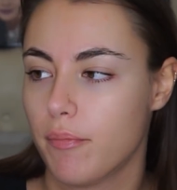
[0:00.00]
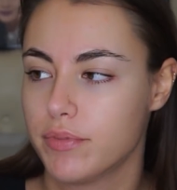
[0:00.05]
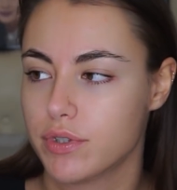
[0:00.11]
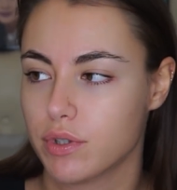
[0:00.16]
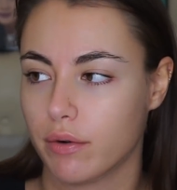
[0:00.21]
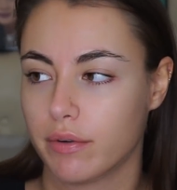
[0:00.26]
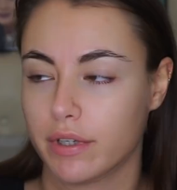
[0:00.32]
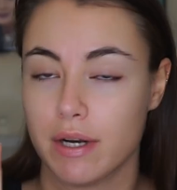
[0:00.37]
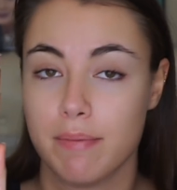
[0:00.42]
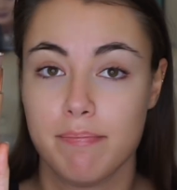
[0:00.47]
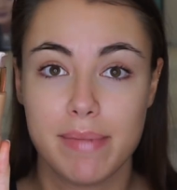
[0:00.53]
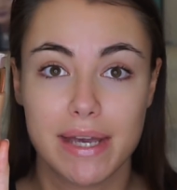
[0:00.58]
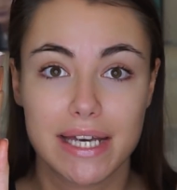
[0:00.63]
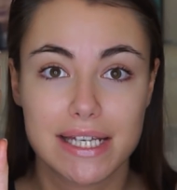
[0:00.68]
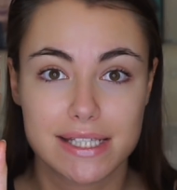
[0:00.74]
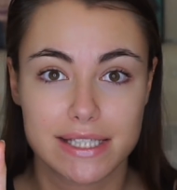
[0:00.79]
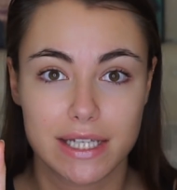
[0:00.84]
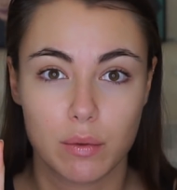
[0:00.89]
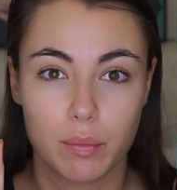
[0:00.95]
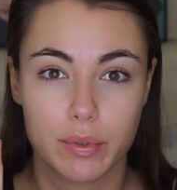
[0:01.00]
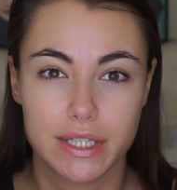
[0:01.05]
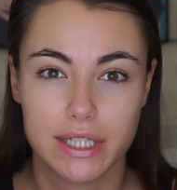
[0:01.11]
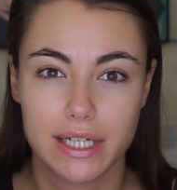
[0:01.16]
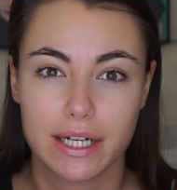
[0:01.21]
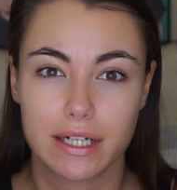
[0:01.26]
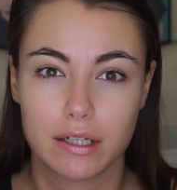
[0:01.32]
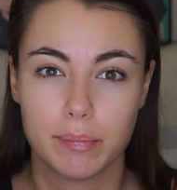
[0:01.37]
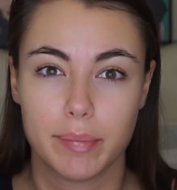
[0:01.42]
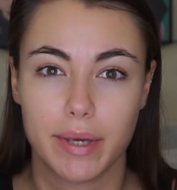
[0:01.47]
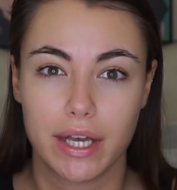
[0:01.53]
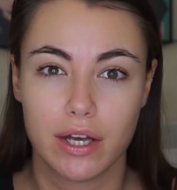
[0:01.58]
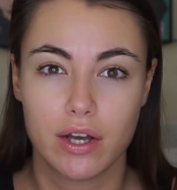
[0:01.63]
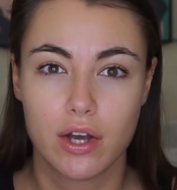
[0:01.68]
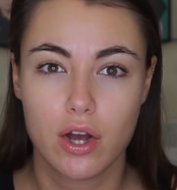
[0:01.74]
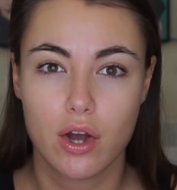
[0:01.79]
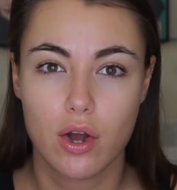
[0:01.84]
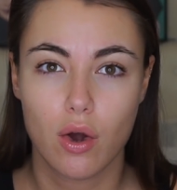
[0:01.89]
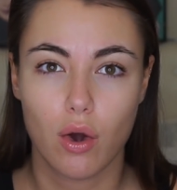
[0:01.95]
So I'm going to mix it with a little bit
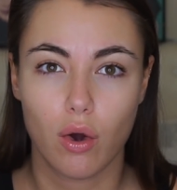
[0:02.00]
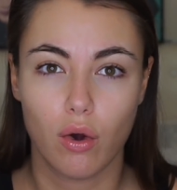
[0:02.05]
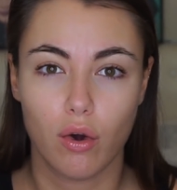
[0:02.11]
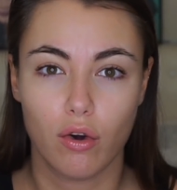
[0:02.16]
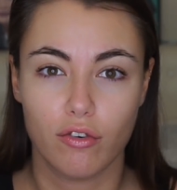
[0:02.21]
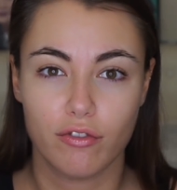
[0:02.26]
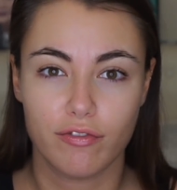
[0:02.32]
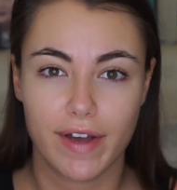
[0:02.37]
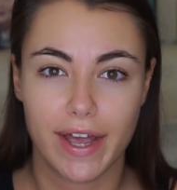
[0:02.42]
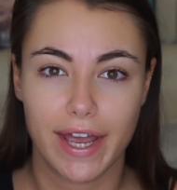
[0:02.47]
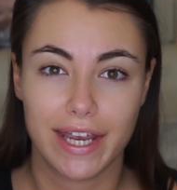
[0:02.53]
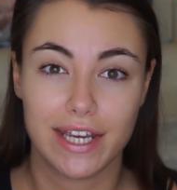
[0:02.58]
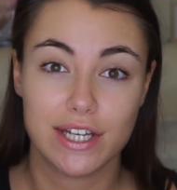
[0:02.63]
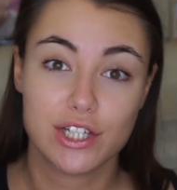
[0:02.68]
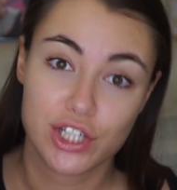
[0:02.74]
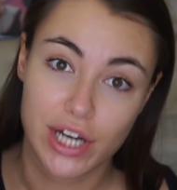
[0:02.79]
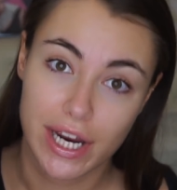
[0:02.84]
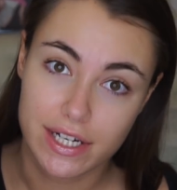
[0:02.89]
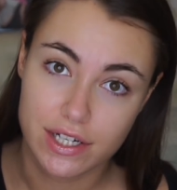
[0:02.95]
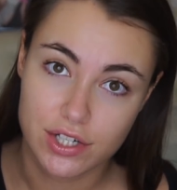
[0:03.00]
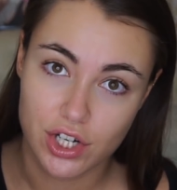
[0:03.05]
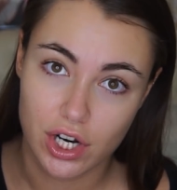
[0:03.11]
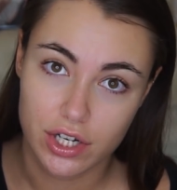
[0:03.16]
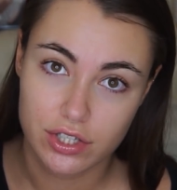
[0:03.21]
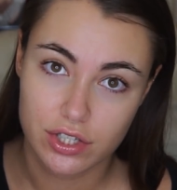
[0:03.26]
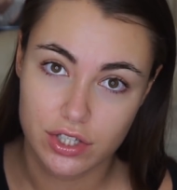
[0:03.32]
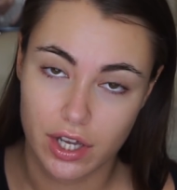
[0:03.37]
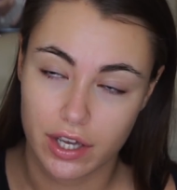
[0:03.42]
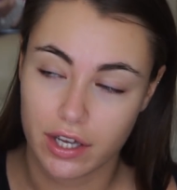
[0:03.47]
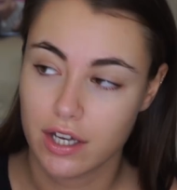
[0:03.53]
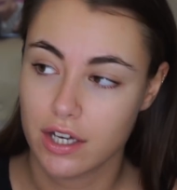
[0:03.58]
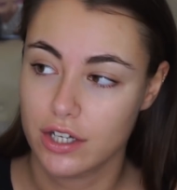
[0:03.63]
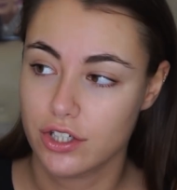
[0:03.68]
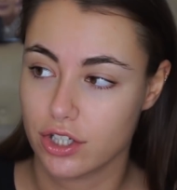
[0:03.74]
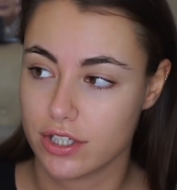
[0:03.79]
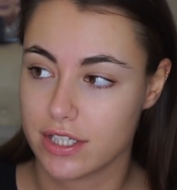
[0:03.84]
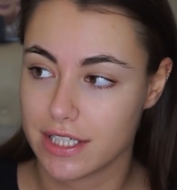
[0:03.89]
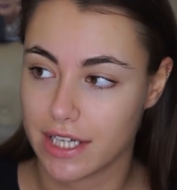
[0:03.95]
of a shade adjuster
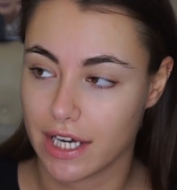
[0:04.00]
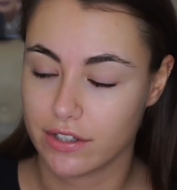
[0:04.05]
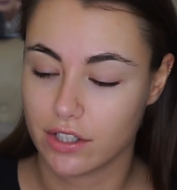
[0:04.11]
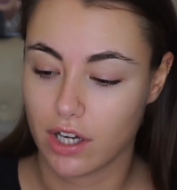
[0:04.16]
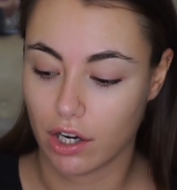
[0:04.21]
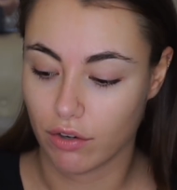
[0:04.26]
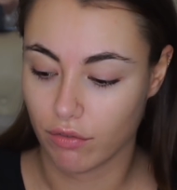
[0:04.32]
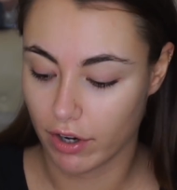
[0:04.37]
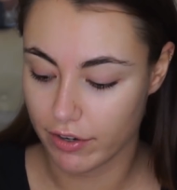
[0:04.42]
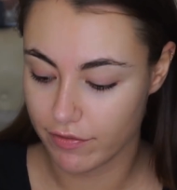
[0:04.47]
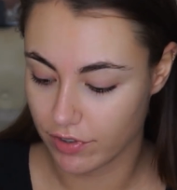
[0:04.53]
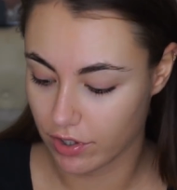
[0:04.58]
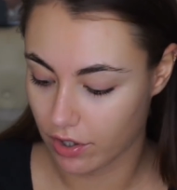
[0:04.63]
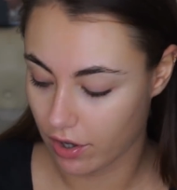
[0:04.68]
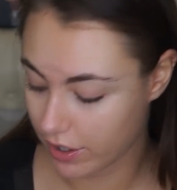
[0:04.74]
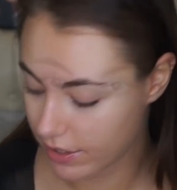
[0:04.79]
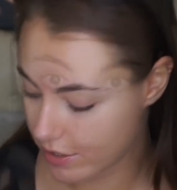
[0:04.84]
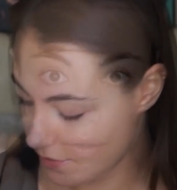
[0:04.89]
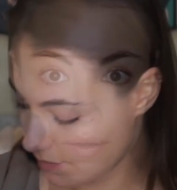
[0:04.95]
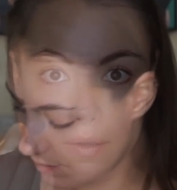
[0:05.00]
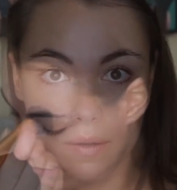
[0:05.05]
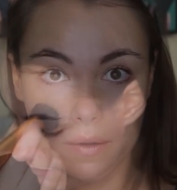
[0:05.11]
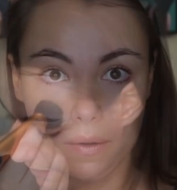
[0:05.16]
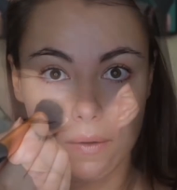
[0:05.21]
just to get the colour right for you guys.